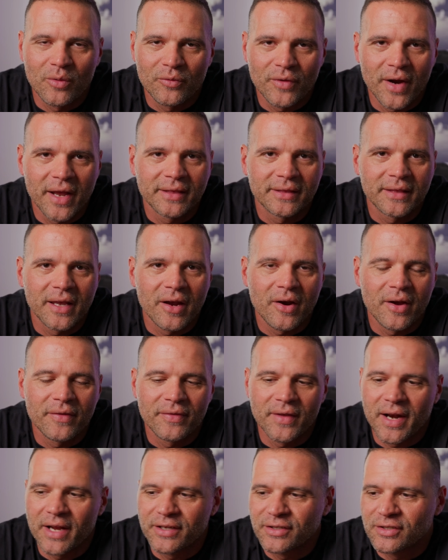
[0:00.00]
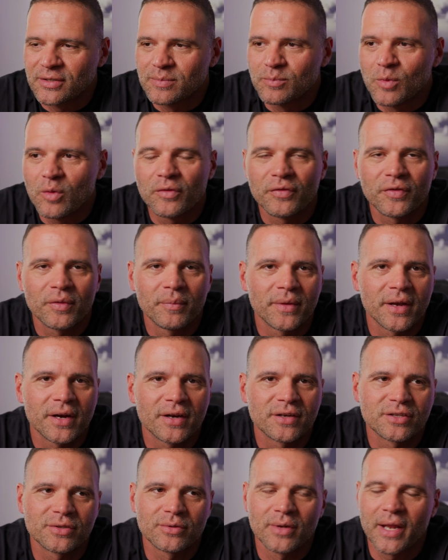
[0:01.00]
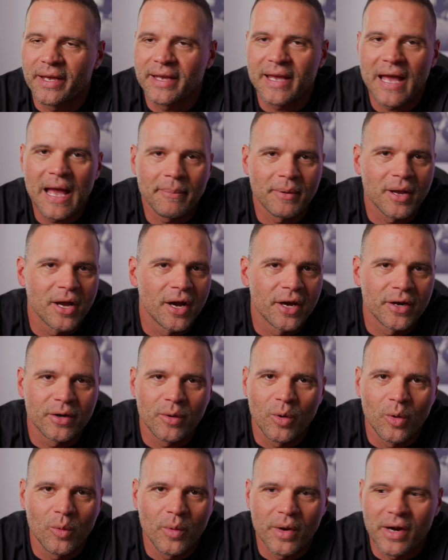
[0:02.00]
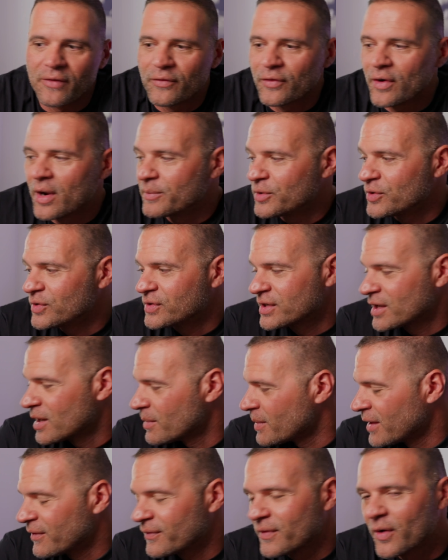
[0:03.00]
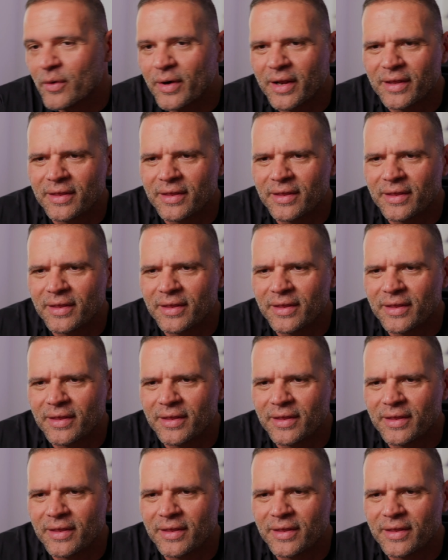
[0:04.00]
right there, and then I just move it from there to like CapCut or whatever I'm using on my phone.